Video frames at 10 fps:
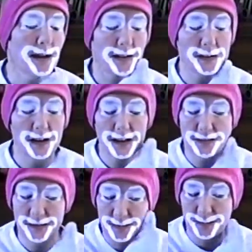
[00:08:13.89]
powder
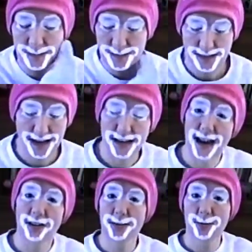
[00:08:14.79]
off. And
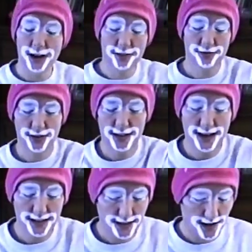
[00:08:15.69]
now I'm ready for the
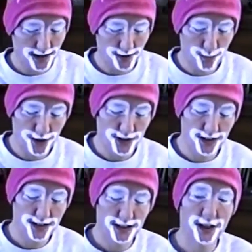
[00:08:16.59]
next color, which
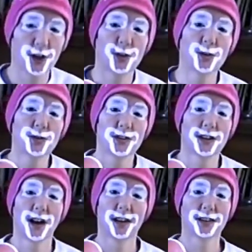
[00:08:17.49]
is the
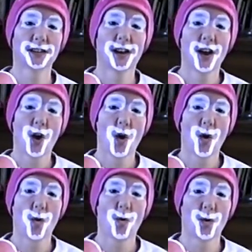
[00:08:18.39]
Auguste color,
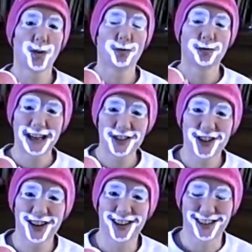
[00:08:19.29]
or the
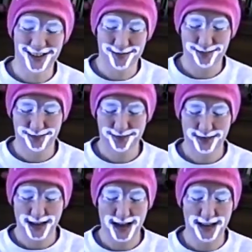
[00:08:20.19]
flesh color,
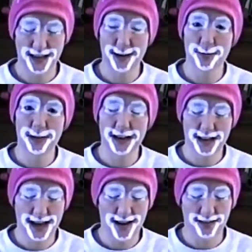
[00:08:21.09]
kind of the name of my
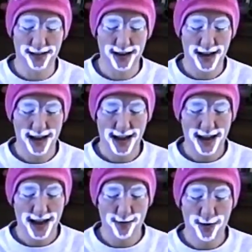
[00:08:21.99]
clown.
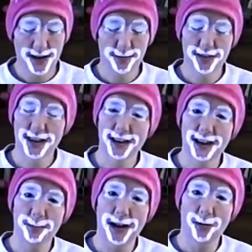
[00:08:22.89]
And what I'm
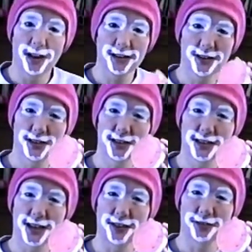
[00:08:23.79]
thinking about while I do this,
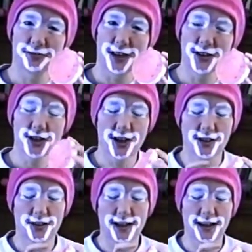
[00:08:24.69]
it's kind of a flesh
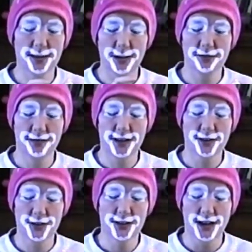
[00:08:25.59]
colored, I get my
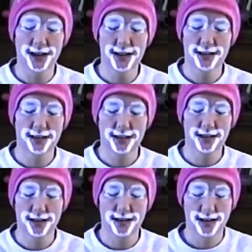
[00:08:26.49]
fingers on it,
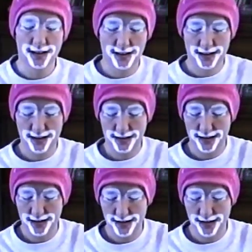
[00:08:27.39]
get